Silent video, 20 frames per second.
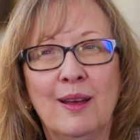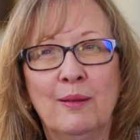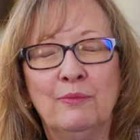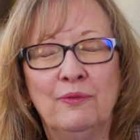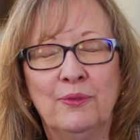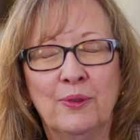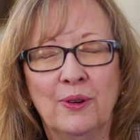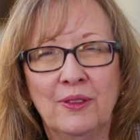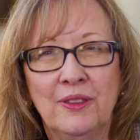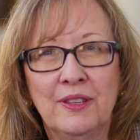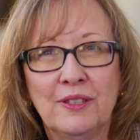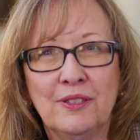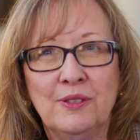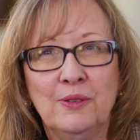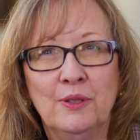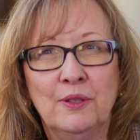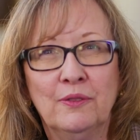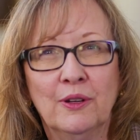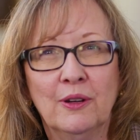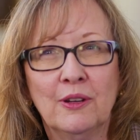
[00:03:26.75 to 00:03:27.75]
for this
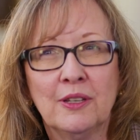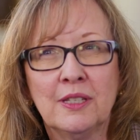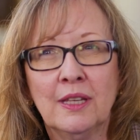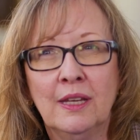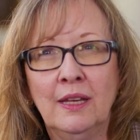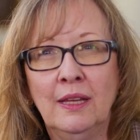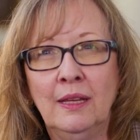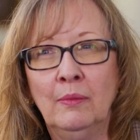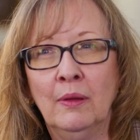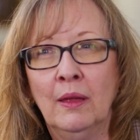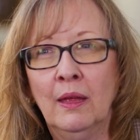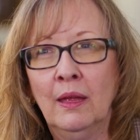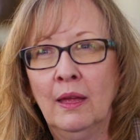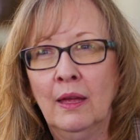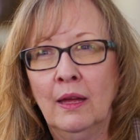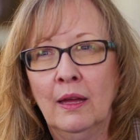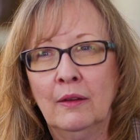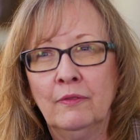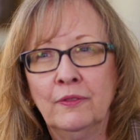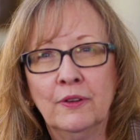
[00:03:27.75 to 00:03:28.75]
university.
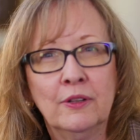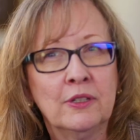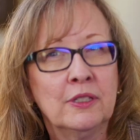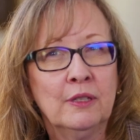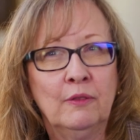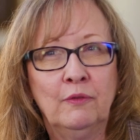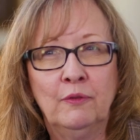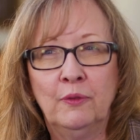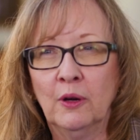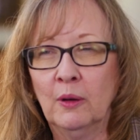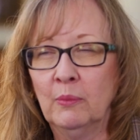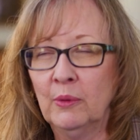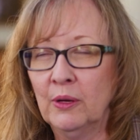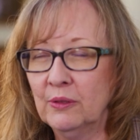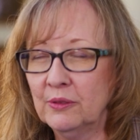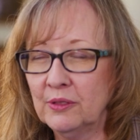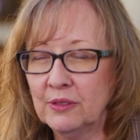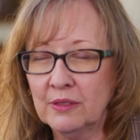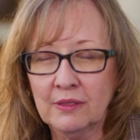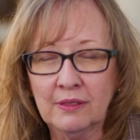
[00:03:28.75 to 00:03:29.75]
First and
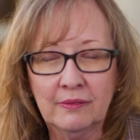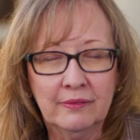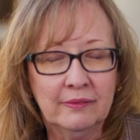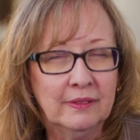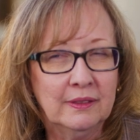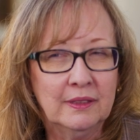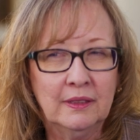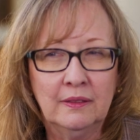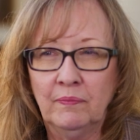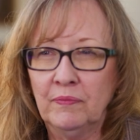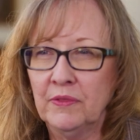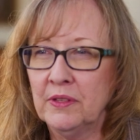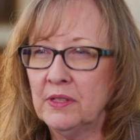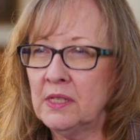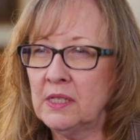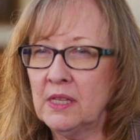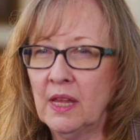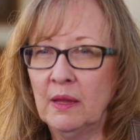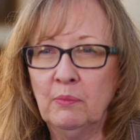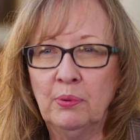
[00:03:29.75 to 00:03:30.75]
foremost,
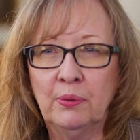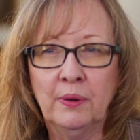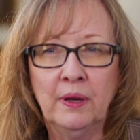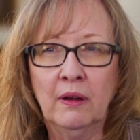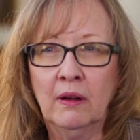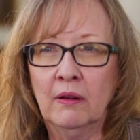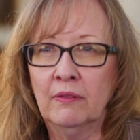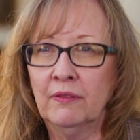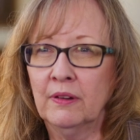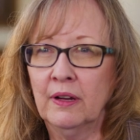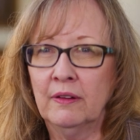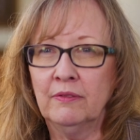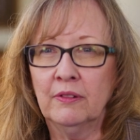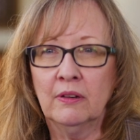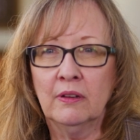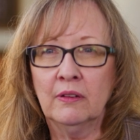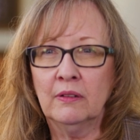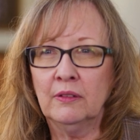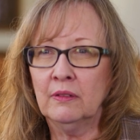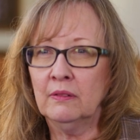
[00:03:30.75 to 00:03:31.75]
same prayer
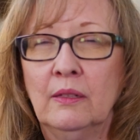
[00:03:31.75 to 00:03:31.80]
forever.